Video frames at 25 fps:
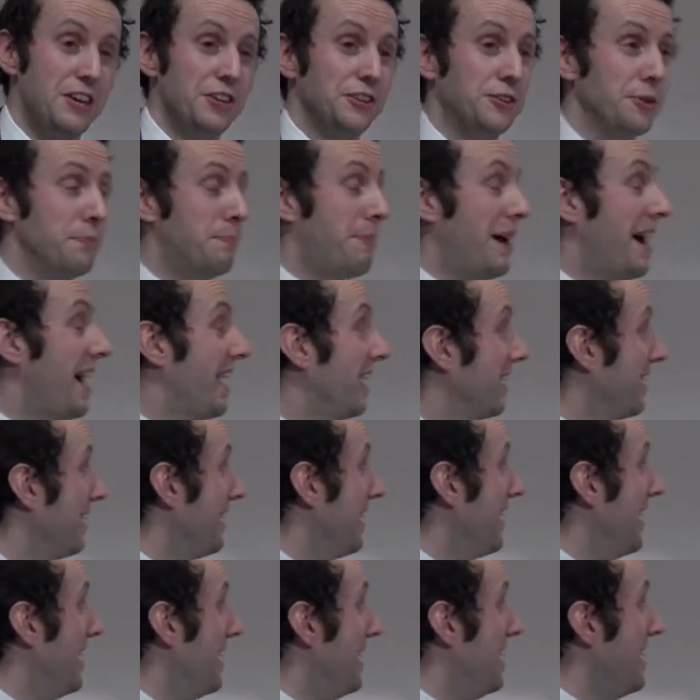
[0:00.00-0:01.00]
So back
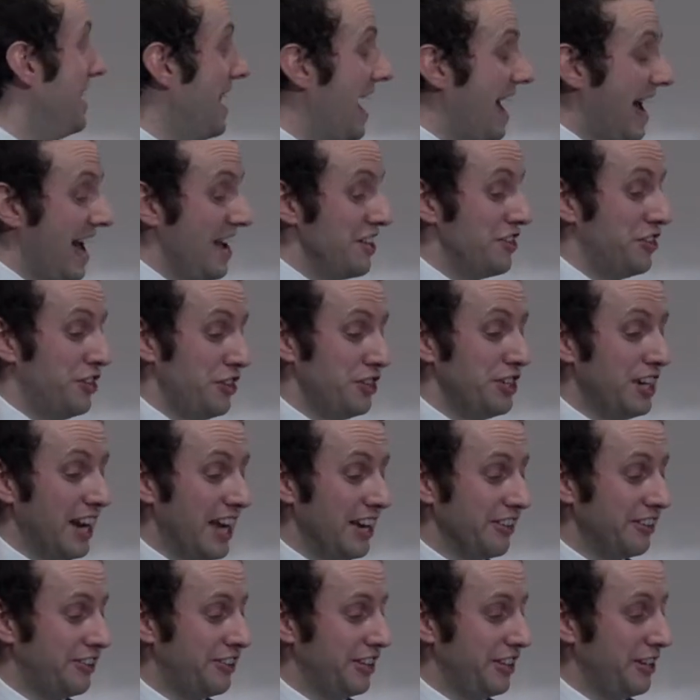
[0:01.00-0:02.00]
in June
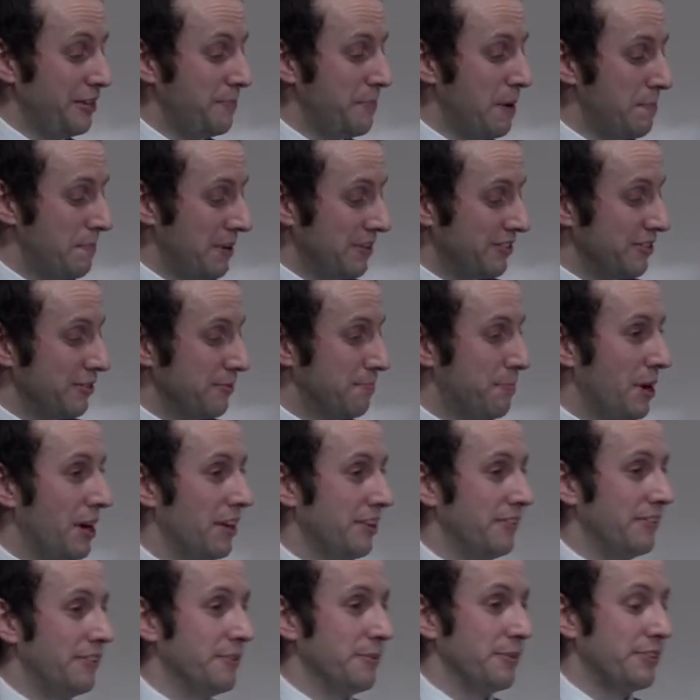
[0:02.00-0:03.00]
last year, my business
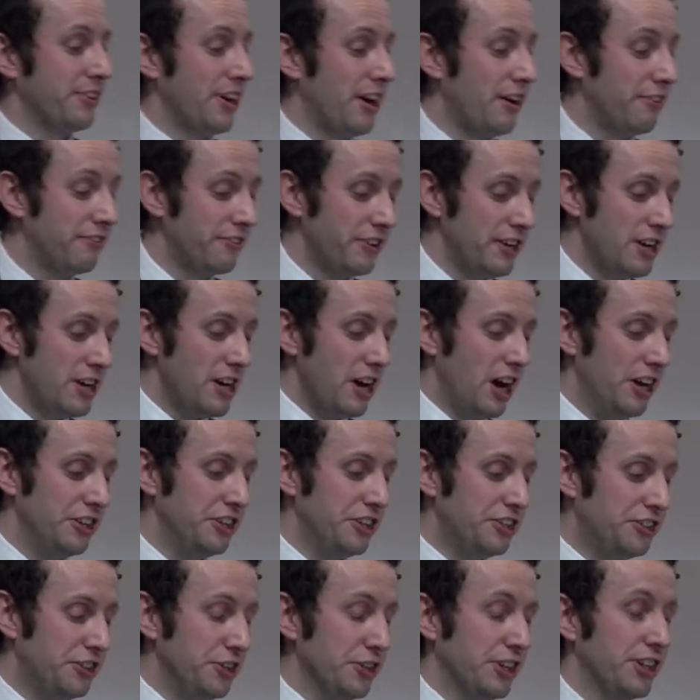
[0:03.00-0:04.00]
partner and myself
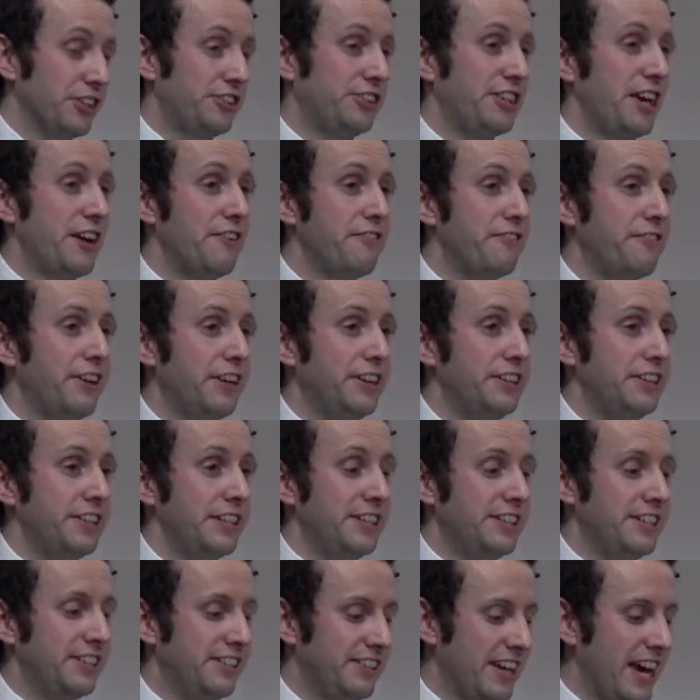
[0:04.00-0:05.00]
undertook a
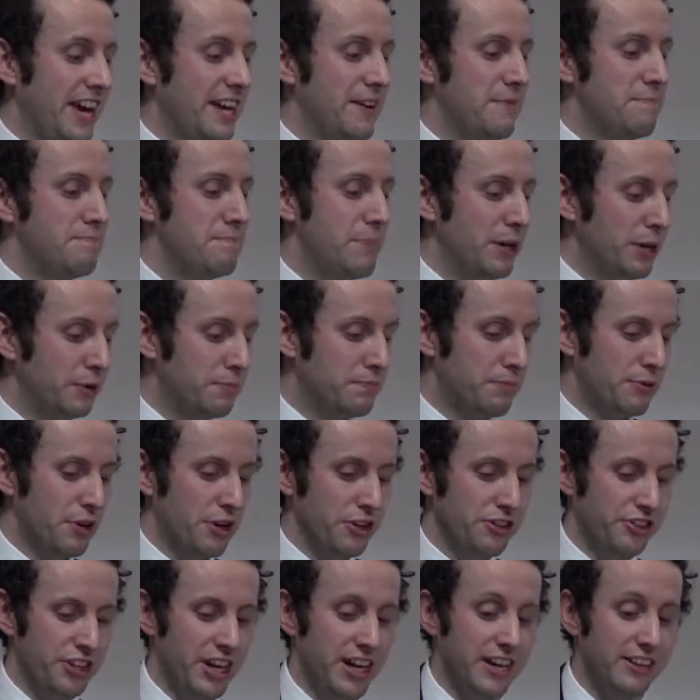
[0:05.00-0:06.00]
self-funded design and build
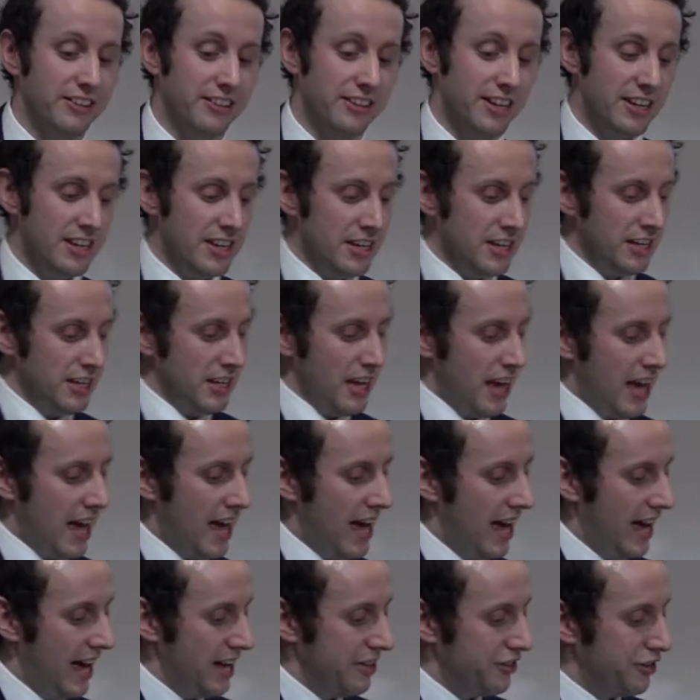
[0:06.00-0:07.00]
project
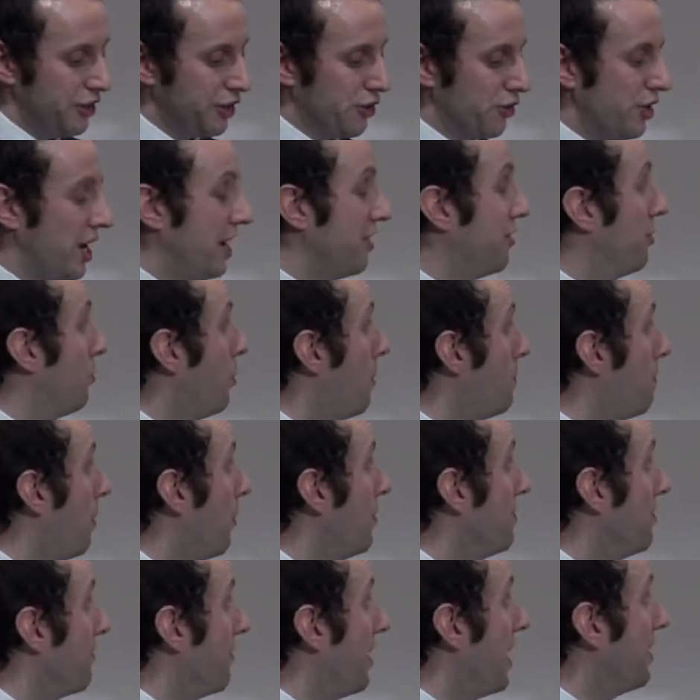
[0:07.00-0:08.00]
to create a
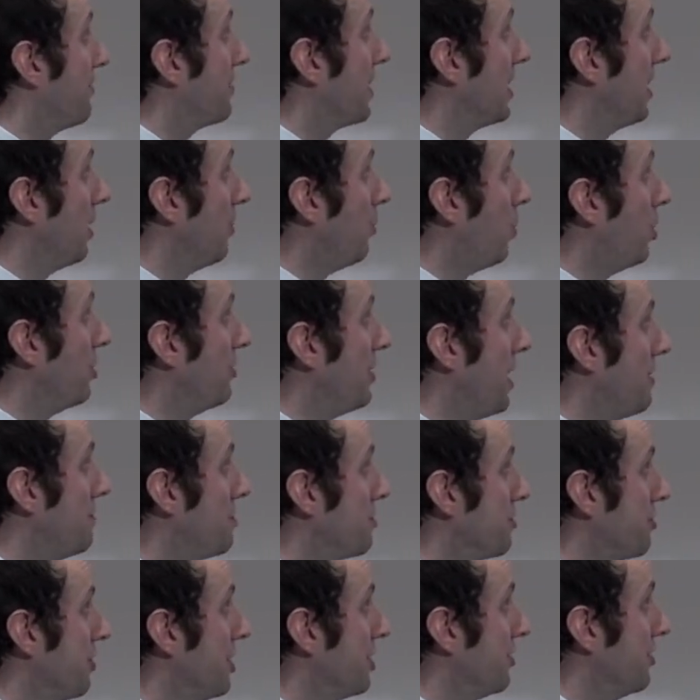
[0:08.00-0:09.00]
1.5 kilowatt
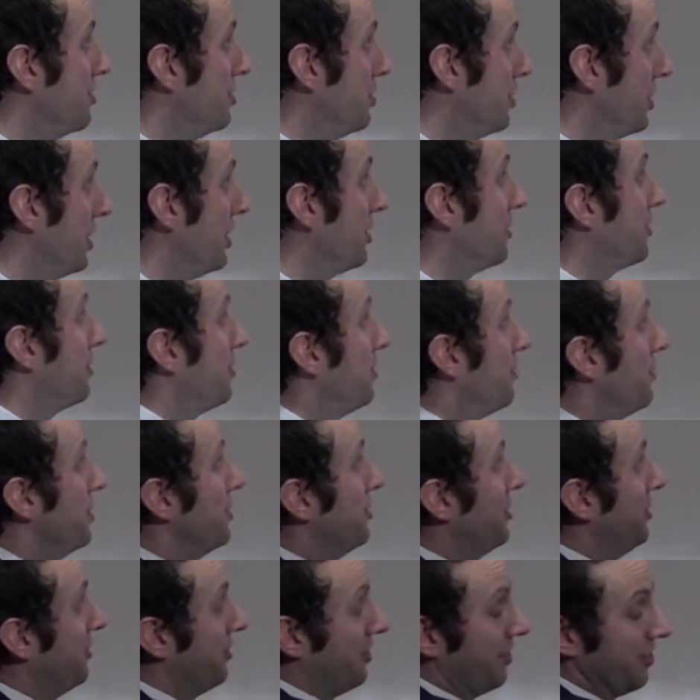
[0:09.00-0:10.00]
demonstrating unit,
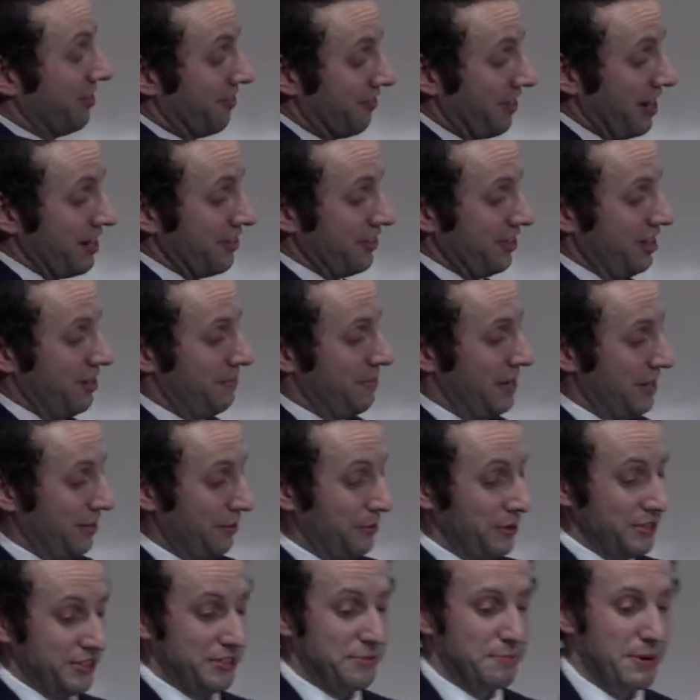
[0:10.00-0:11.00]
which is the device in the
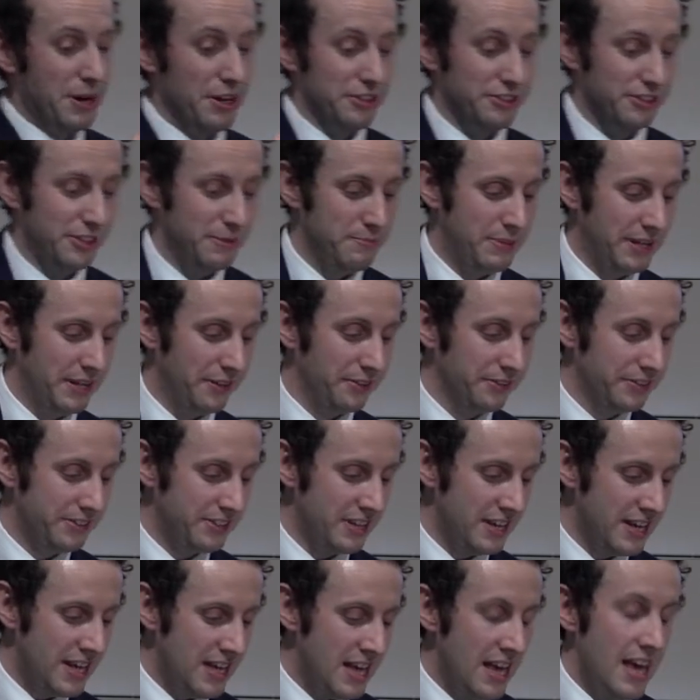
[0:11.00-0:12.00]
middle, which is partially
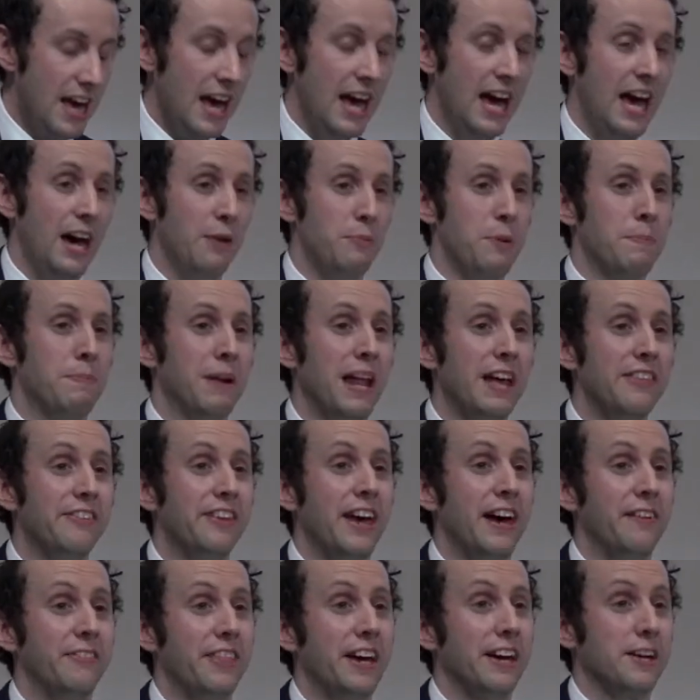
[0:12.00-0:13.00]
built. We plan
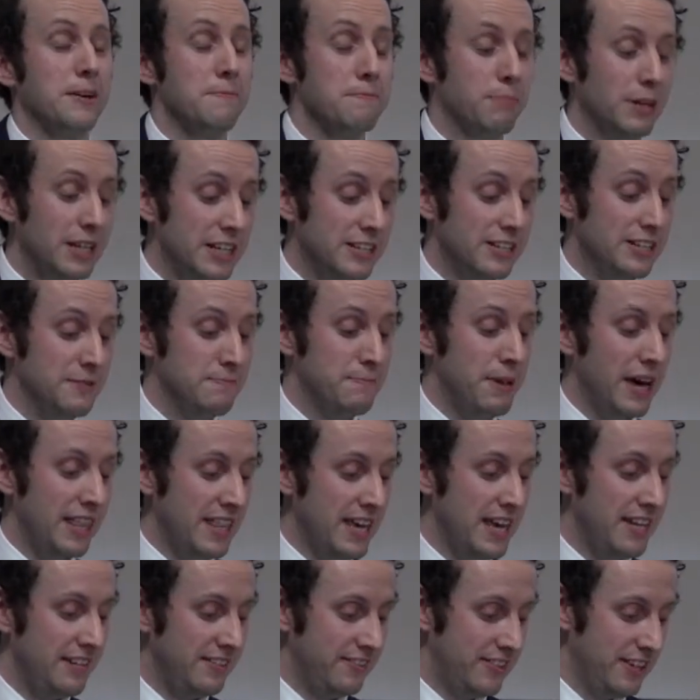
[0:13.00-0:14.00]
to have that completed by
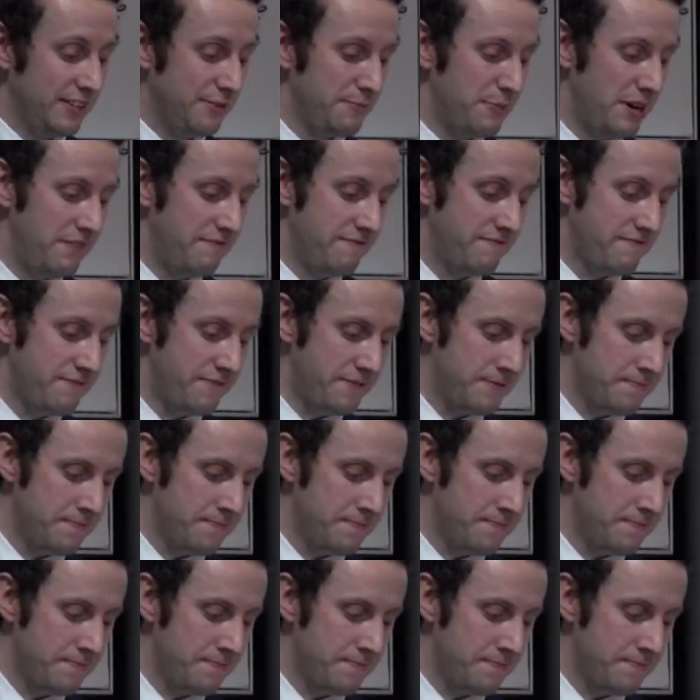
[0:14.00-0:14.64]
the end of this month.